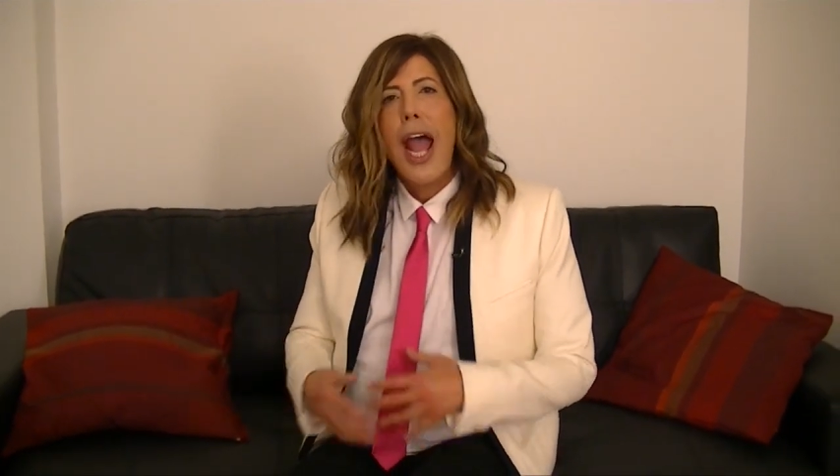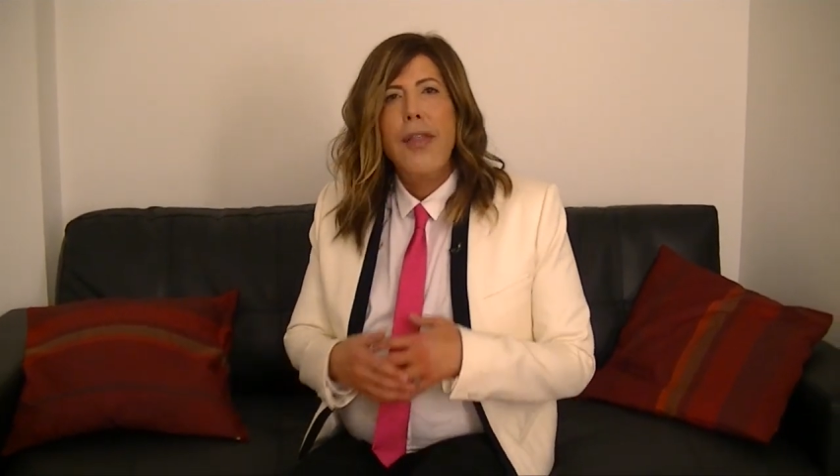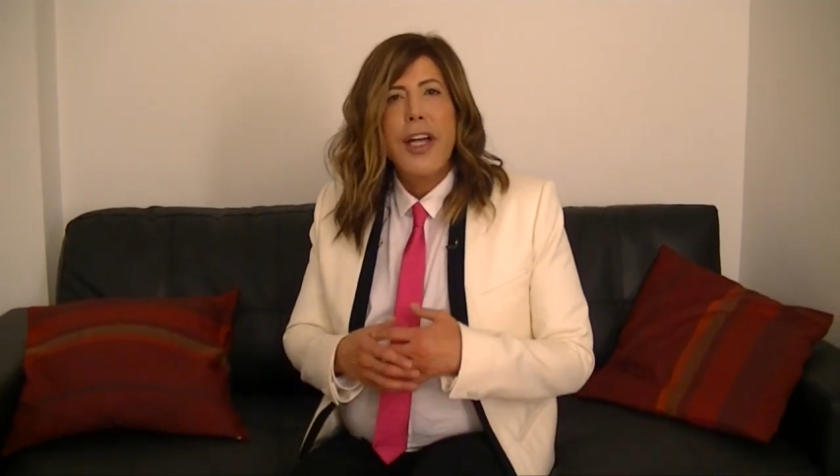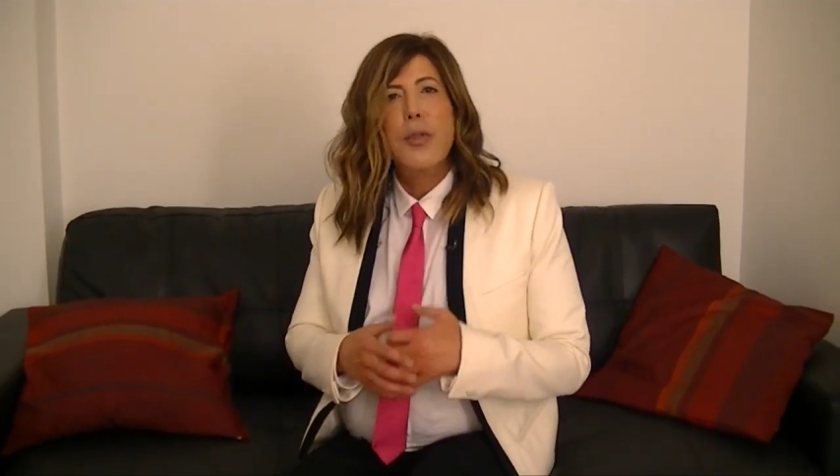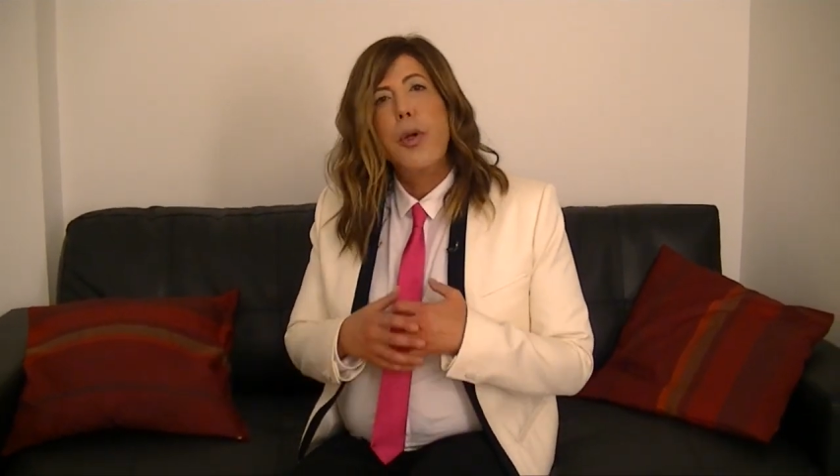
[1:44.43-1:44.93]

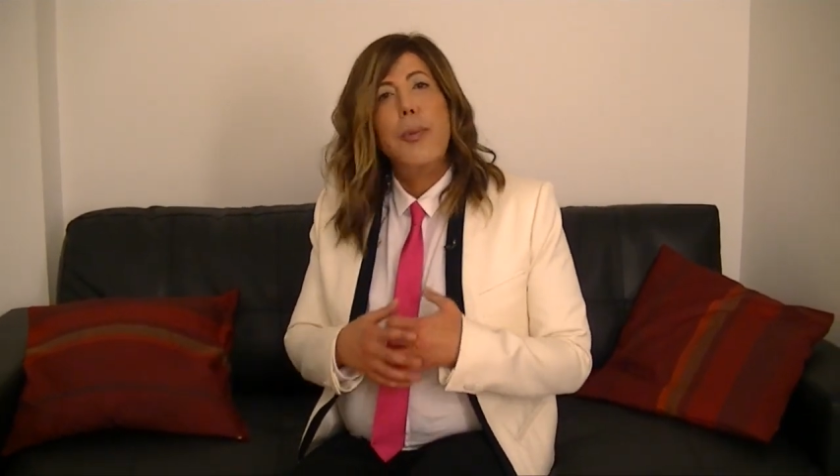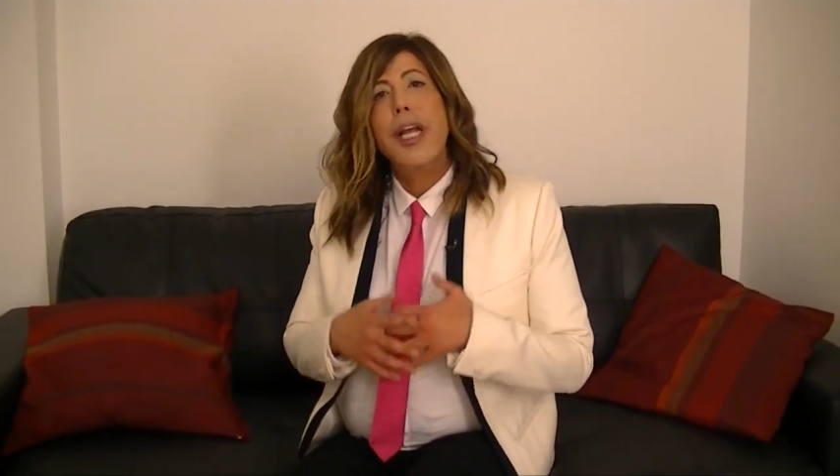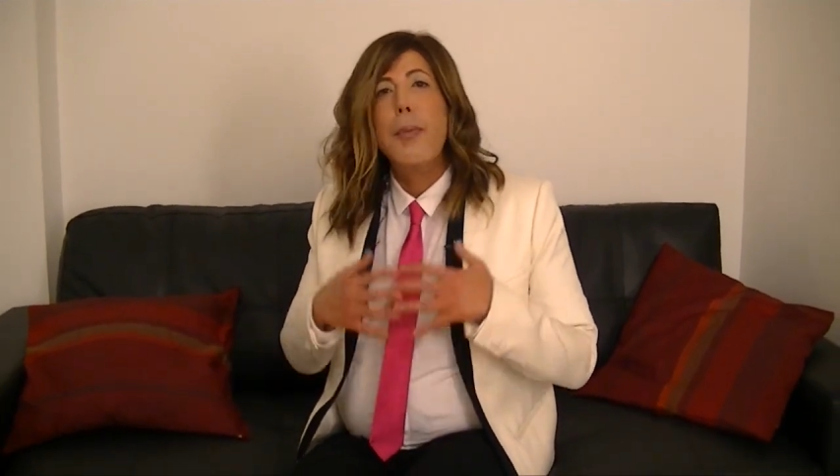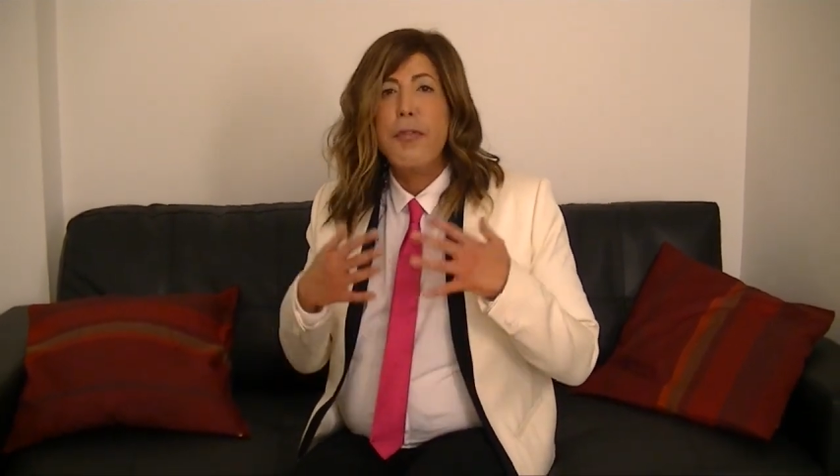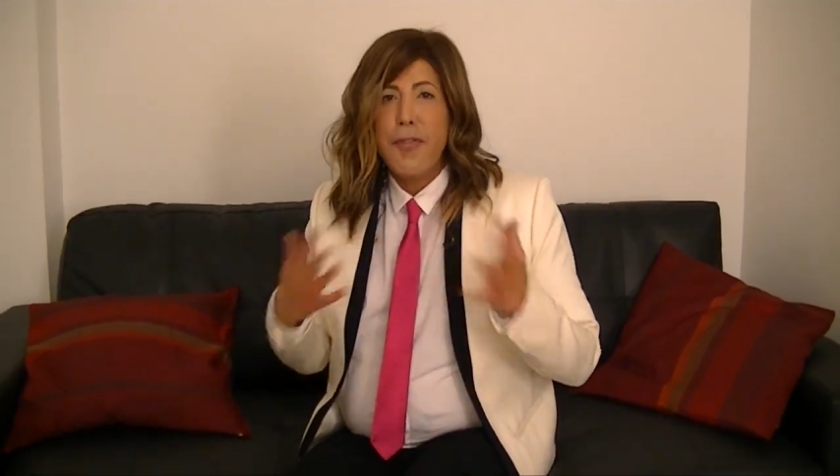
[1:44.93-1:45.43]
and that's where you
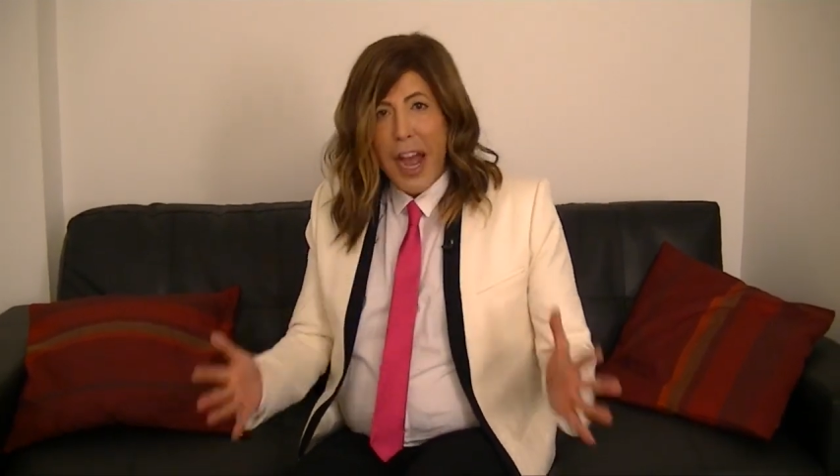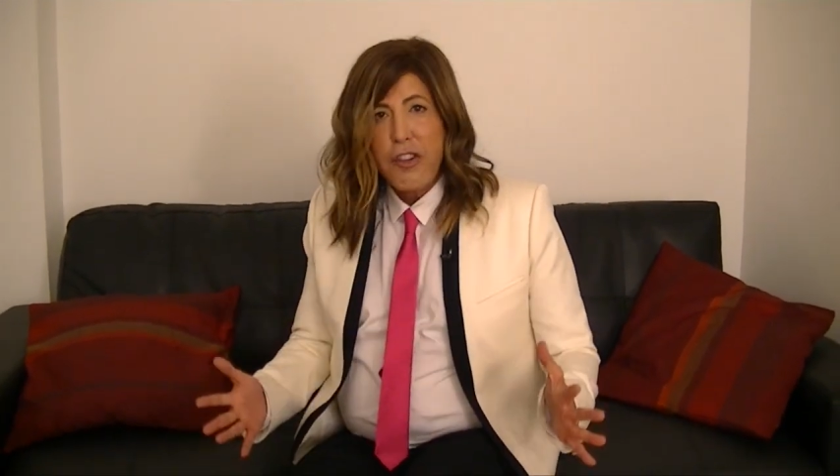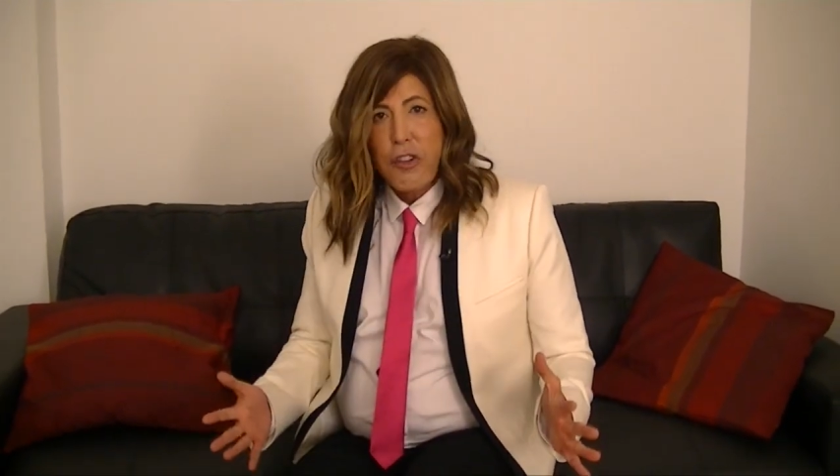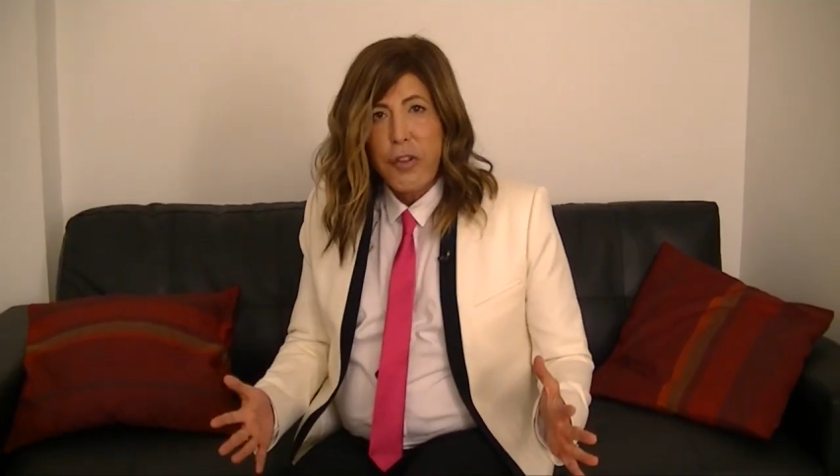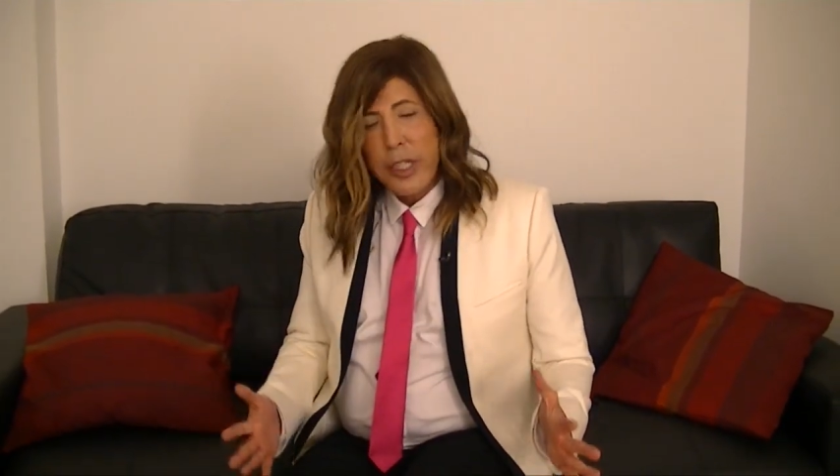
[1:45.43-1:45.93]
become a
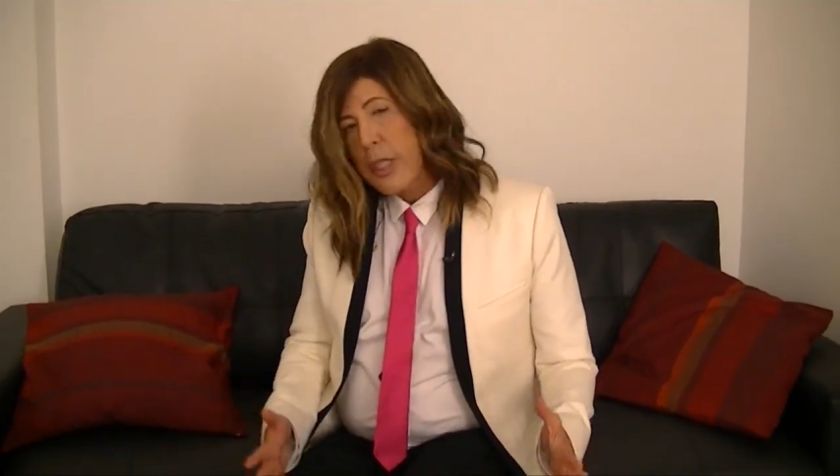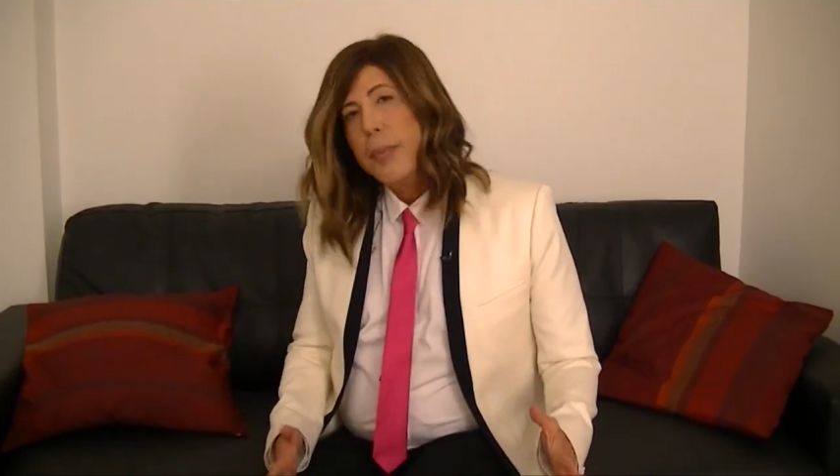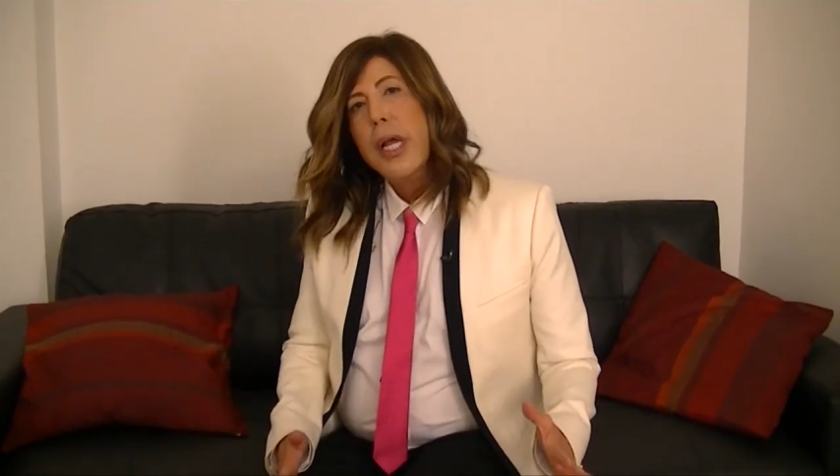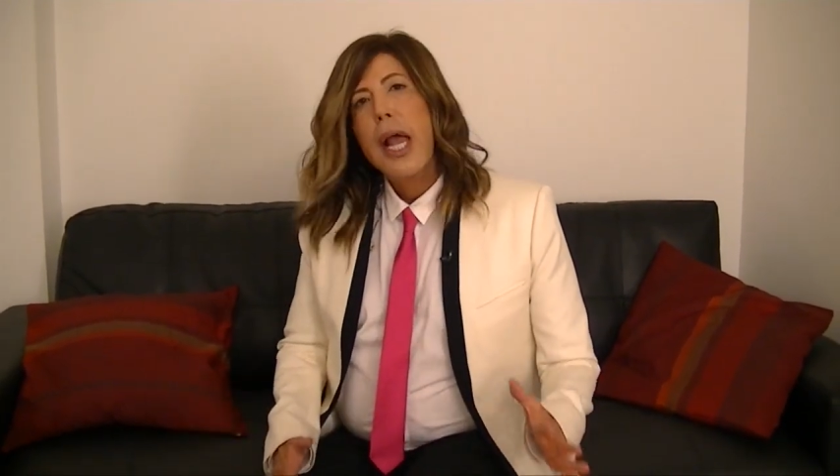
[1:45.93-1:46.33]
fashion victim.